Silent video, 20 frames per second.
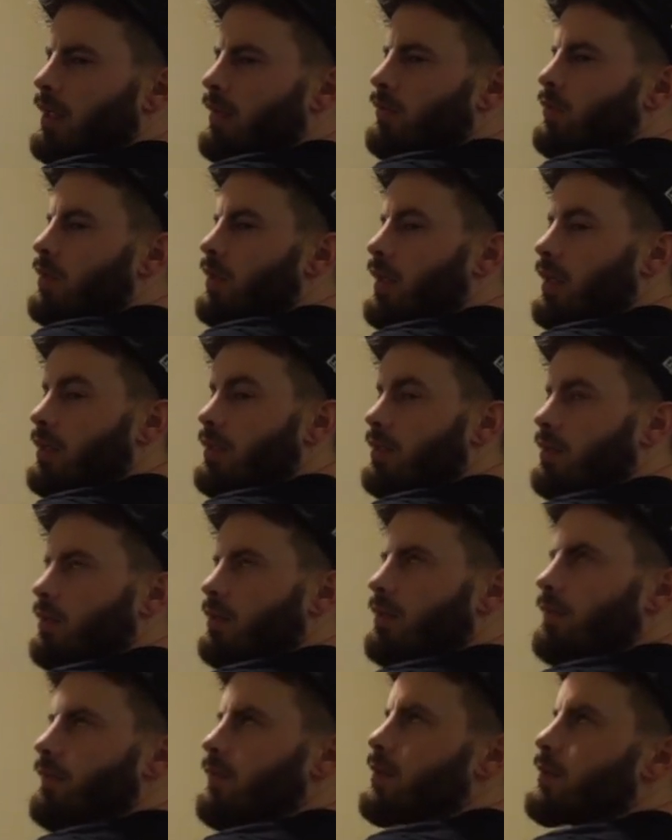I yeah. Think.
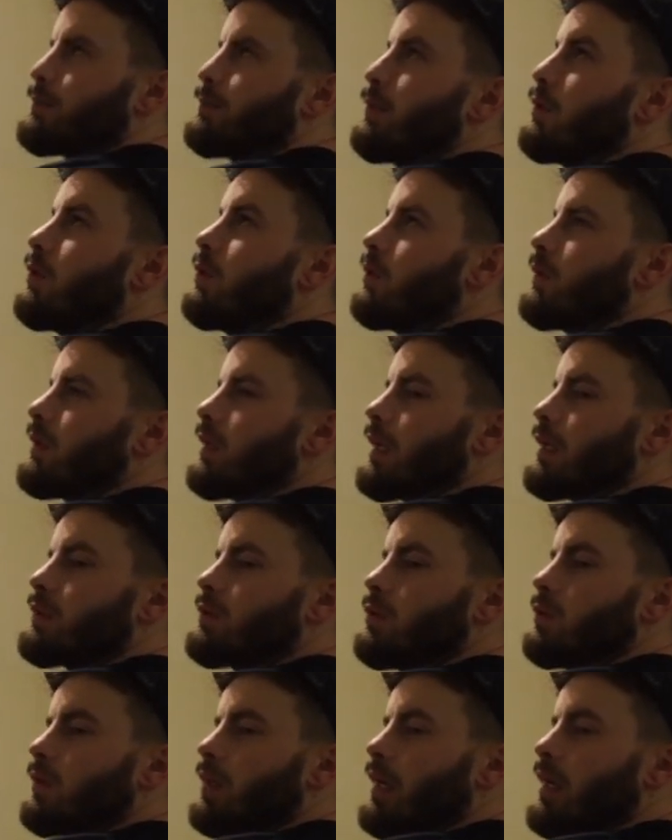First poo in like
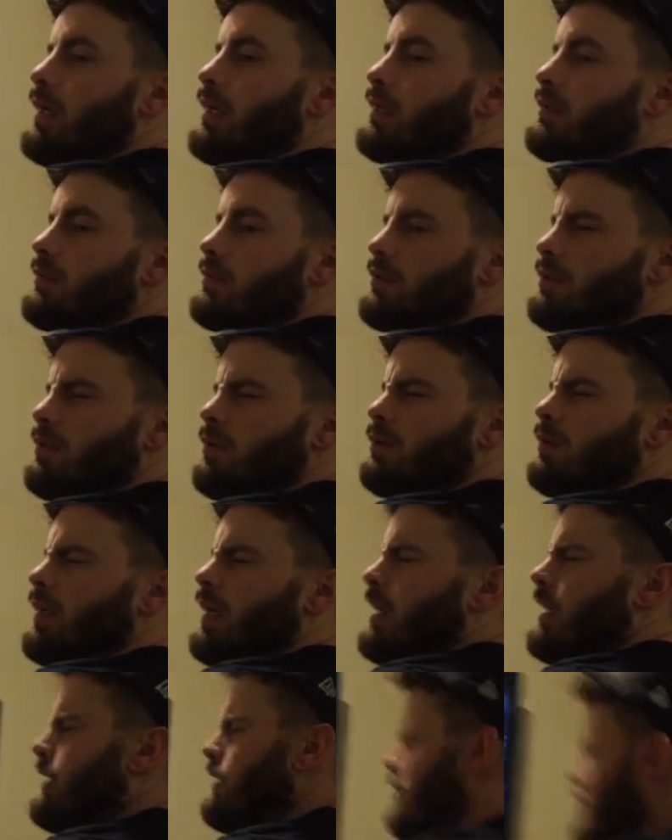three two days, days. Two, two days. to three